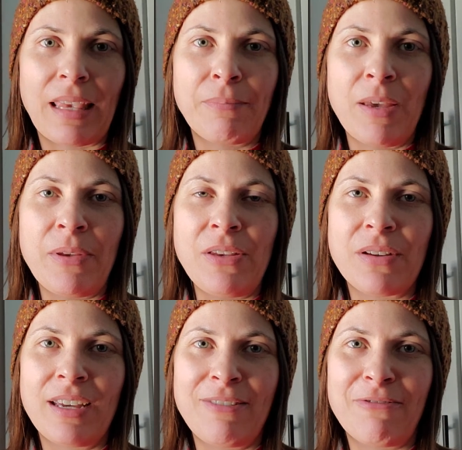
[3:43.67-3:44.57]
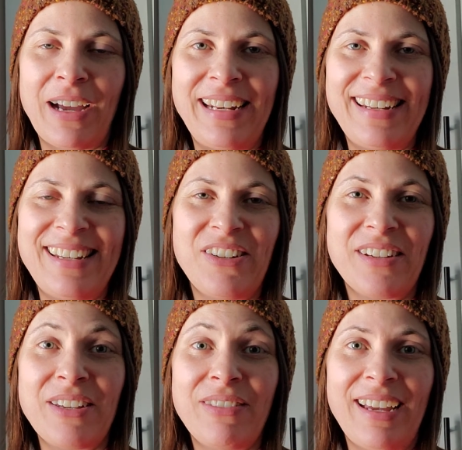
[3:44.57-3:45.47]
maybe you can find it in your
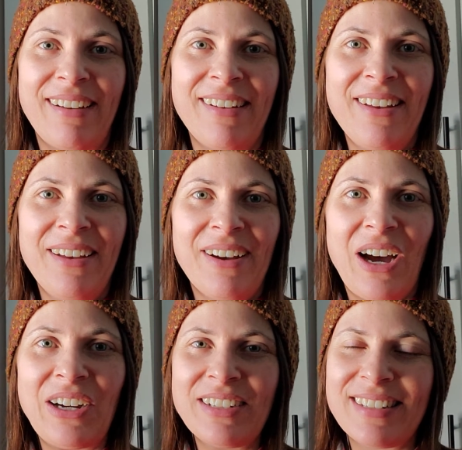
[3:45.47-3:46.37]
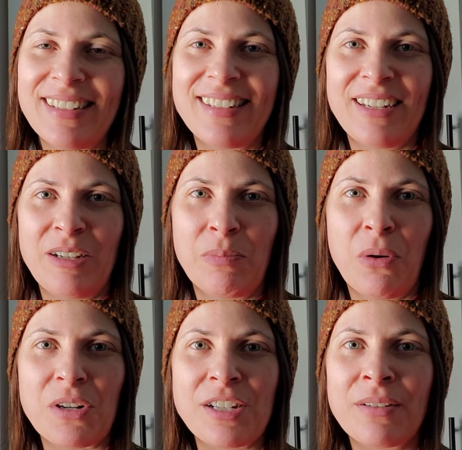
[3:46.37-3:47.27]
giving heart to
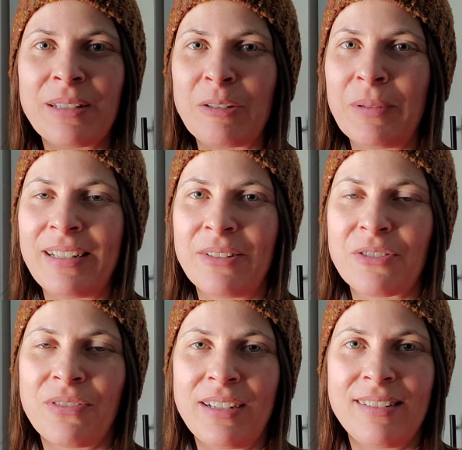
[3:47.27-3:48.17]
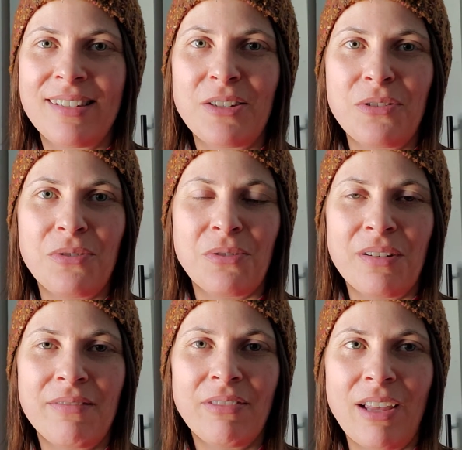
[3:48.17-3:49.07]
portion out a little bit of those funds
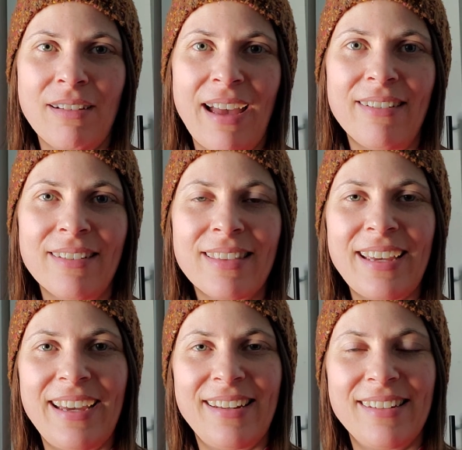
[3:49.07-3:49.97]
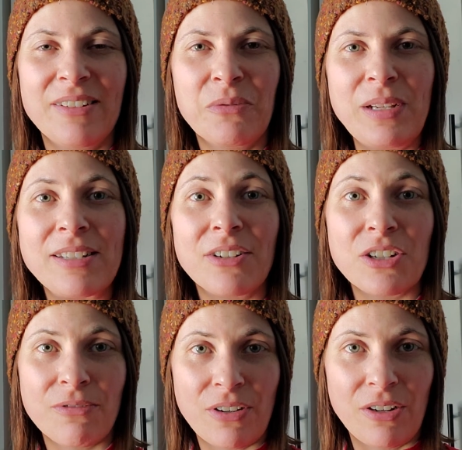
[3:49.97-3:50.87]
to lung health and
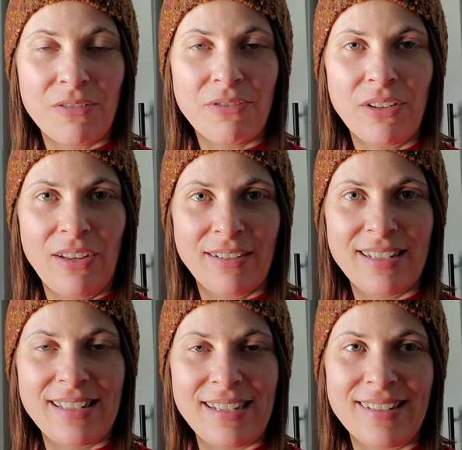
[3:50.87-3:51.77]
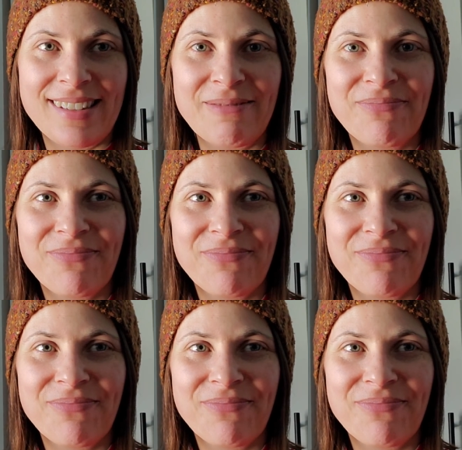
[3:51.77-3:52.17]
research for, for lung disease.